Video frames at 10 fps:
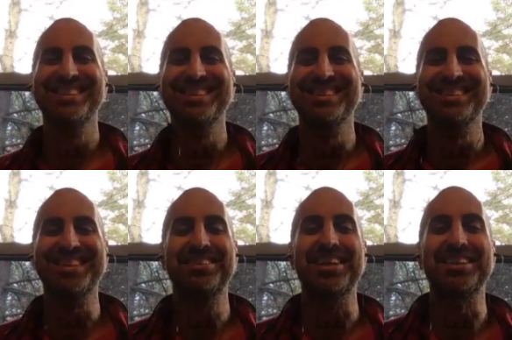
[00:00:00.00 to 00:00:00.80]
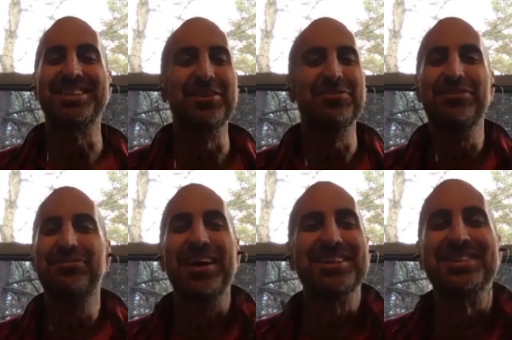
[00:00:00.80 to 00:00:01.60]
Take that selfie
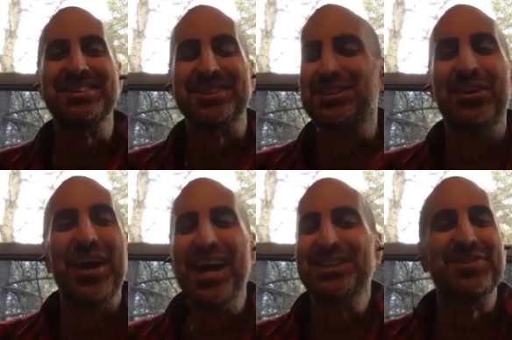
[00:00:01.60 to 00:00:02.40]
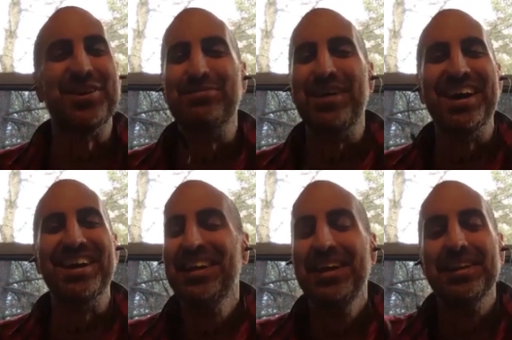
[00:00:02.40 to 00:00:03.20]
face and just transfer it, man.
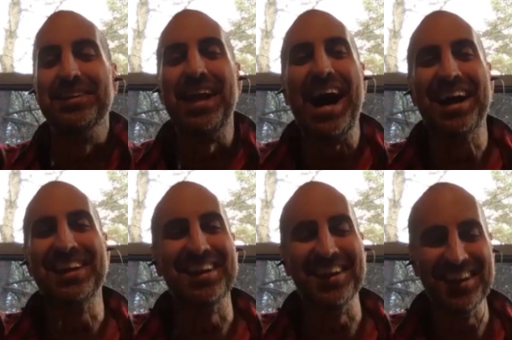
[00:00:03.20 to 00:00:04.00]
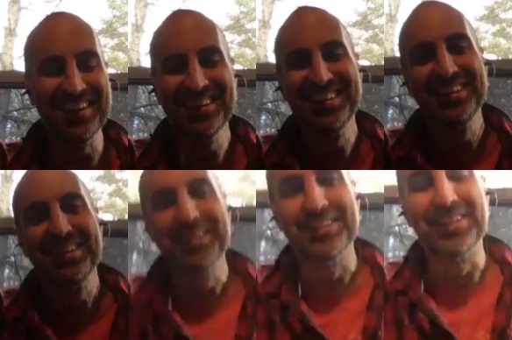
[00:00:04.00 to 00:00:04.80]
Lock it in,
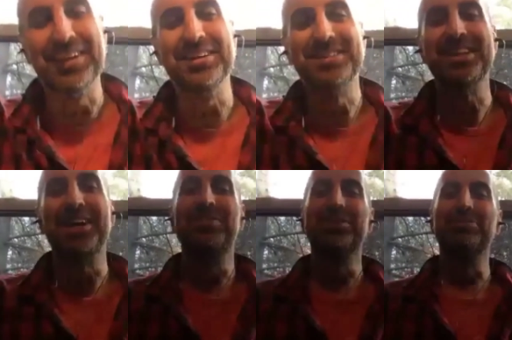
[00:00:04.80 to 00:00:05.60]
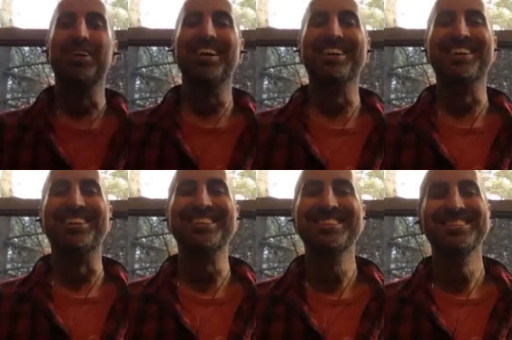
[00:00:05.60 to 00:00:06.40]
look at yourself in the mirror and
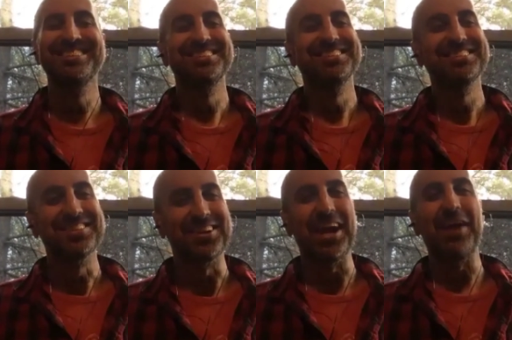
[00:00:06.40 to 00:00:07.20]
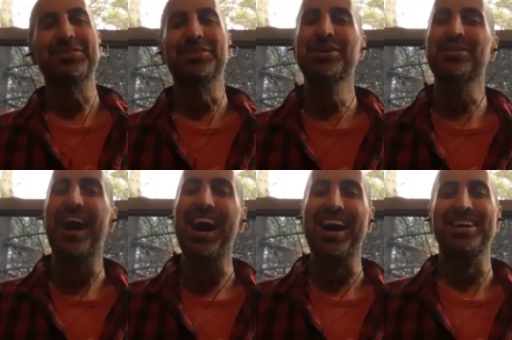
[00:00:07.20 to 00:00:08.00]
go, good afternoon.
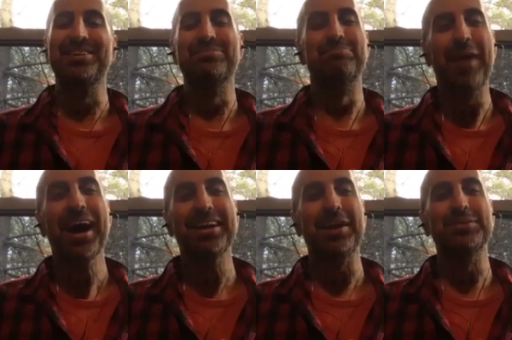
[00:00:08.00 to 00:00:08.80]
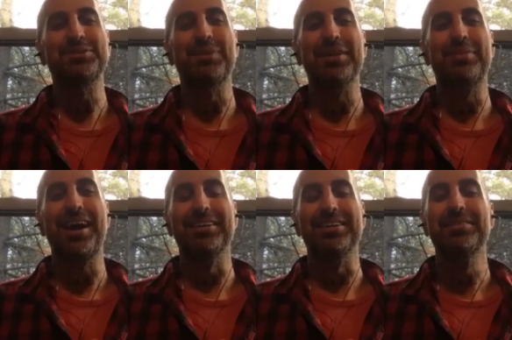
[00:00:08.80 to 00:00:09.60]
Hi, my name is Ben
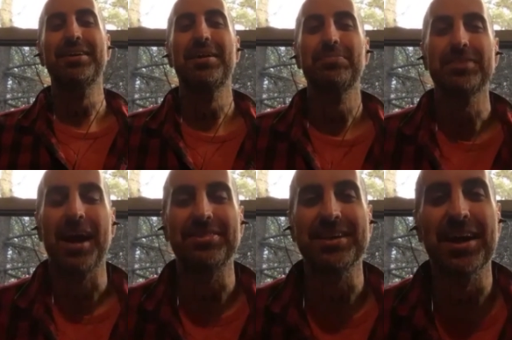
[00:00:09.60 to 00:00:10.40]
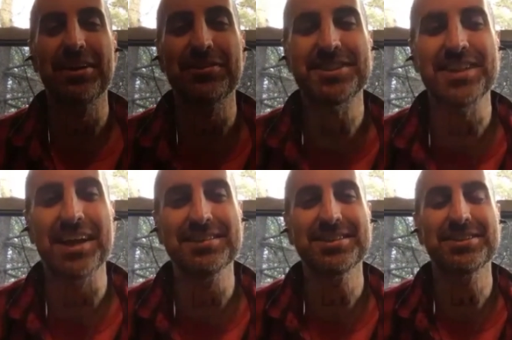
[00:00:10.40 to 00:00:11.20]
Mollin. At the end of a
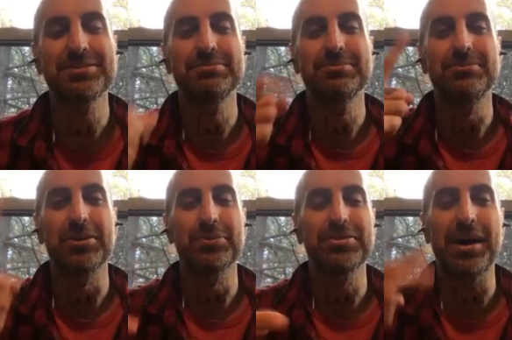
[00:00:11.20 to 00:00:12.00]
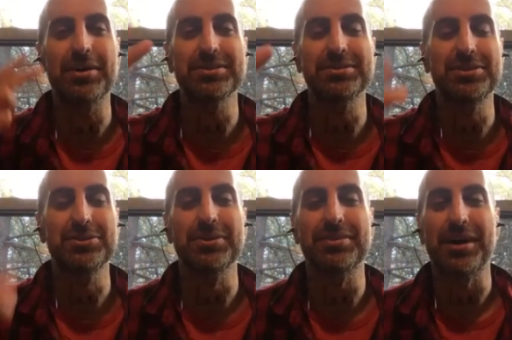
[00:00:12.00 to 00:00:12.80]
sentence, 1,000, 2,
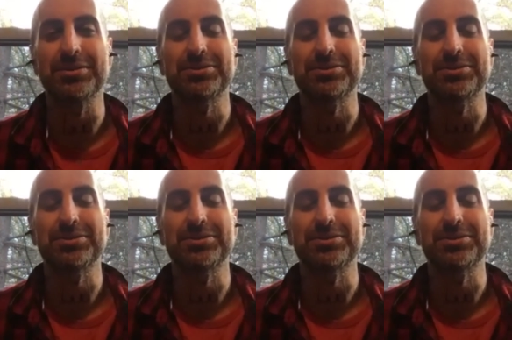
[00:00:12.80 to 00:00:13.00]
1,000.